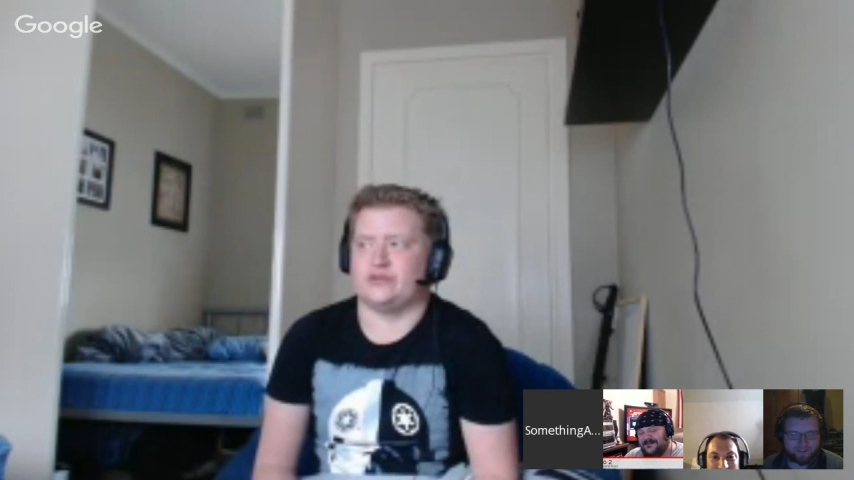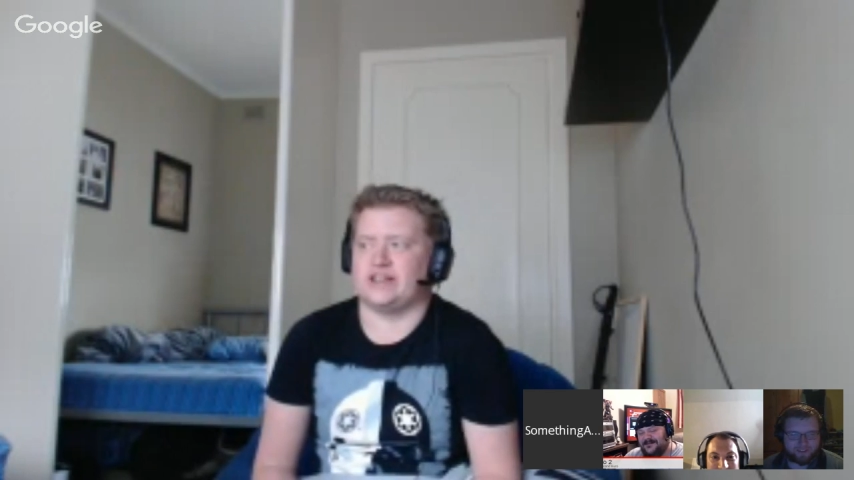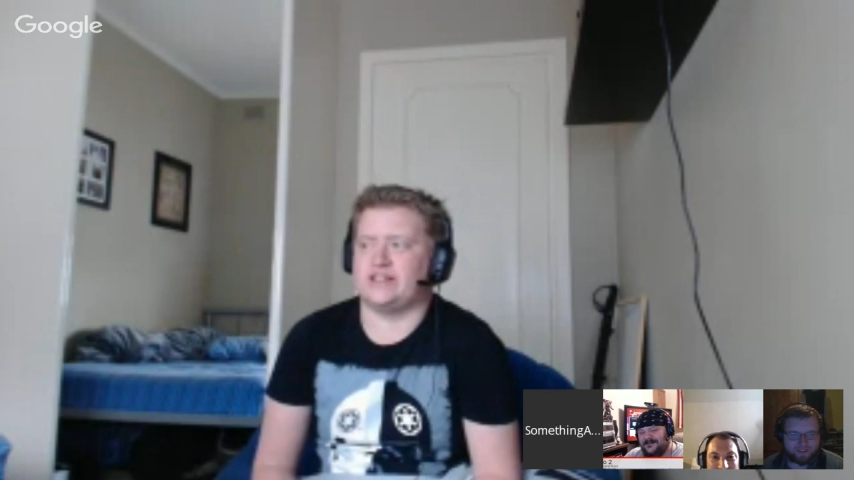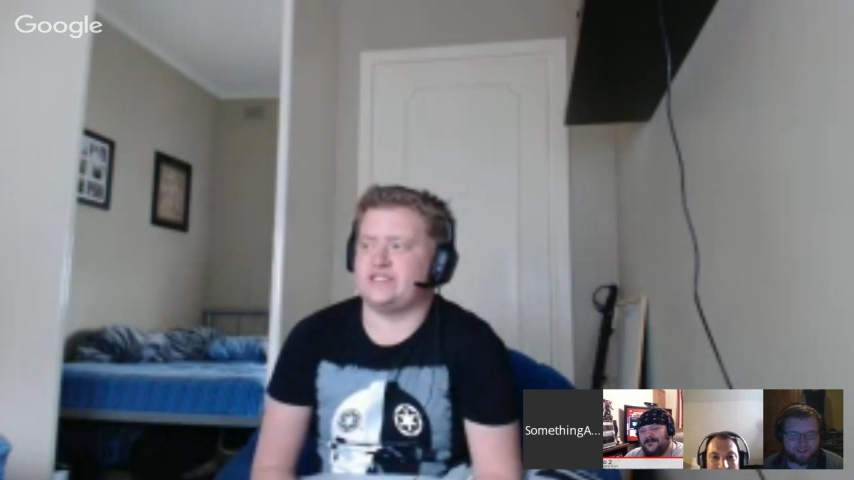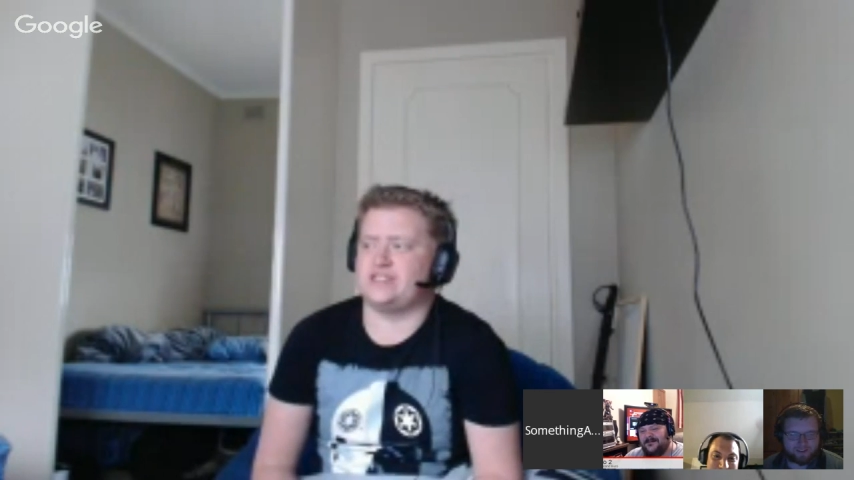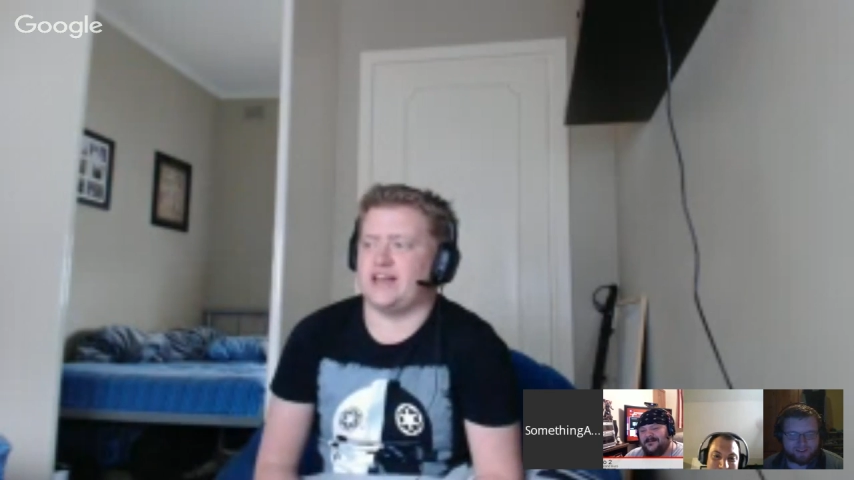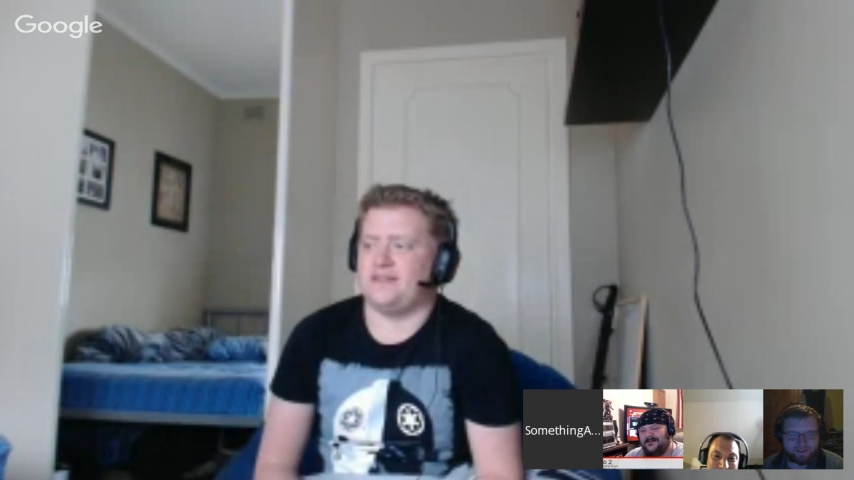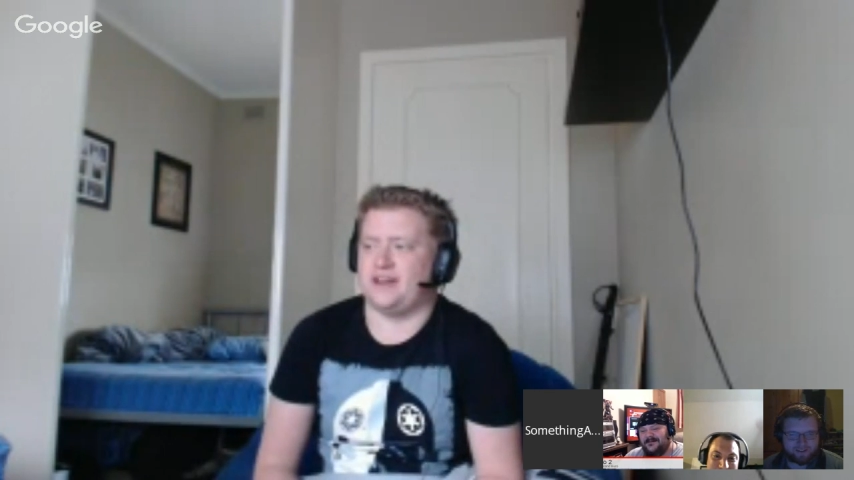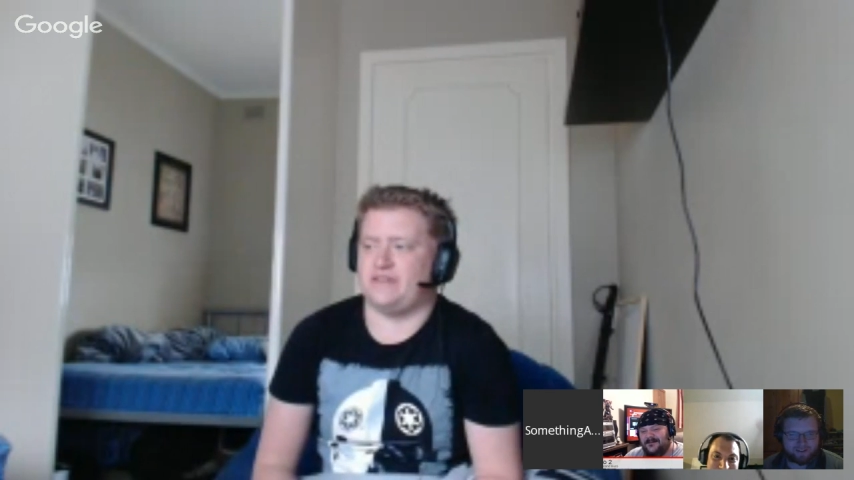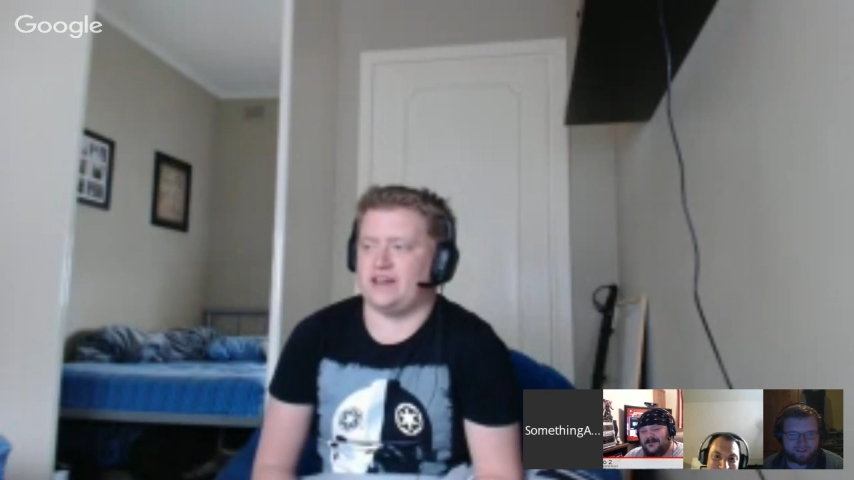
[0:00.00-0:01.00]
drinks,
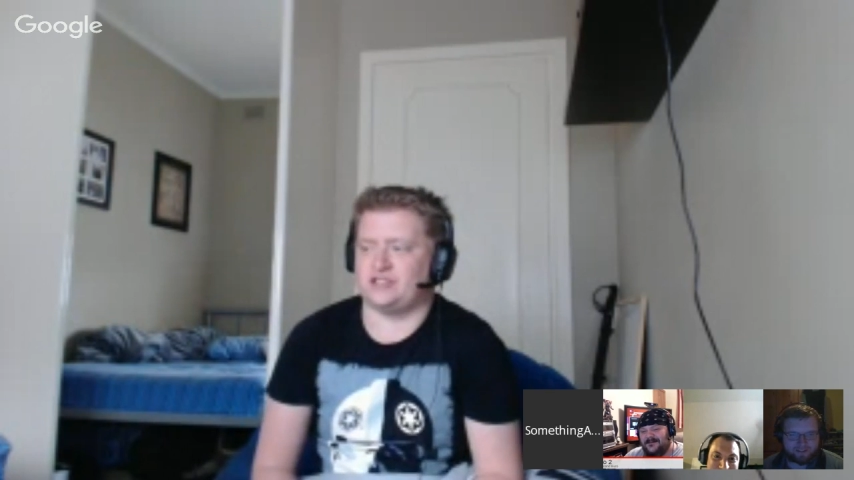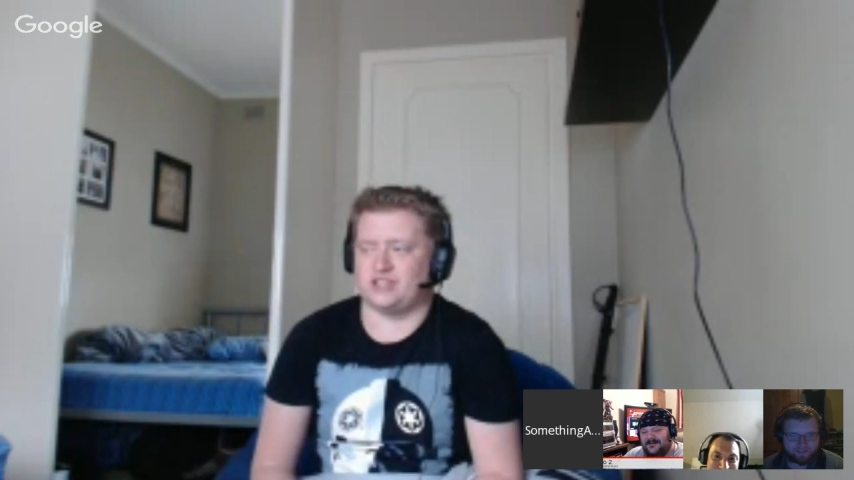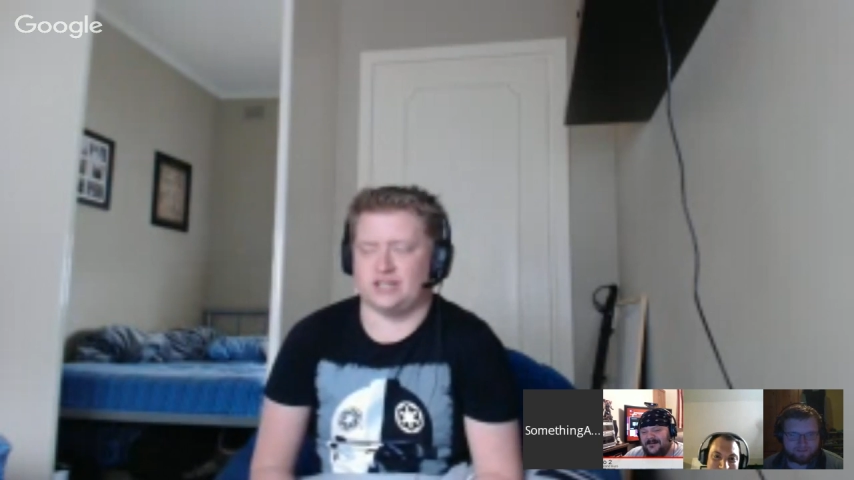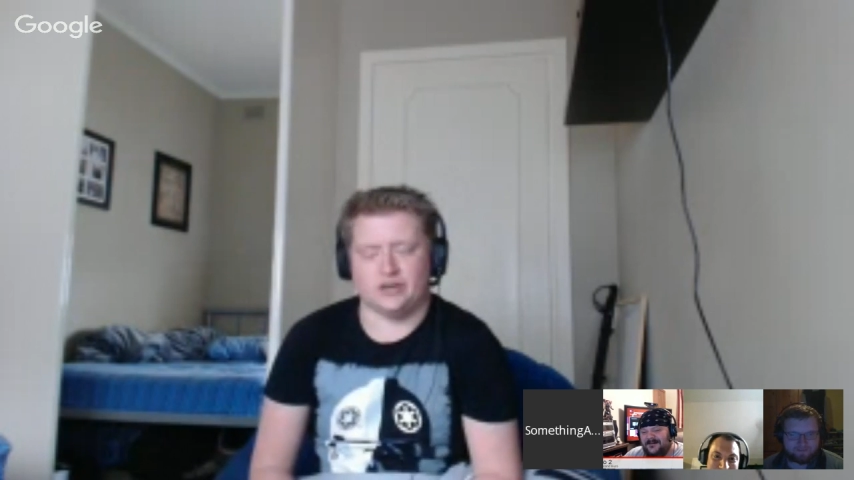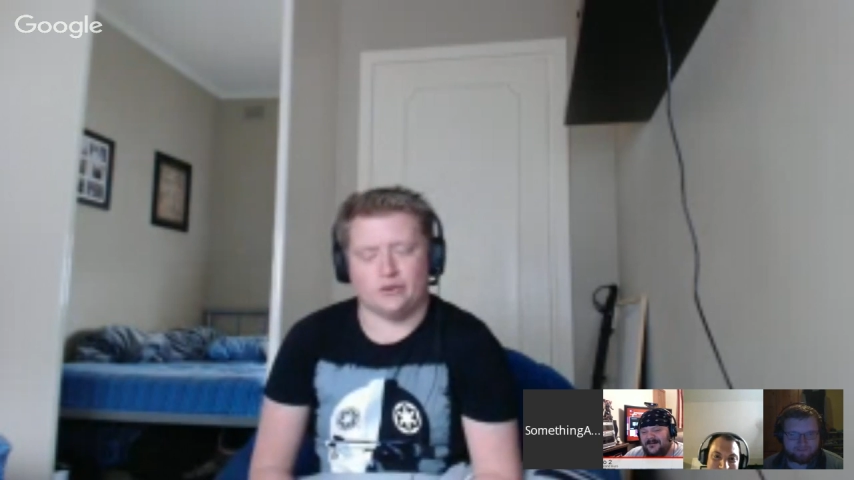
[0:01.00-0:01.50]
and then eventually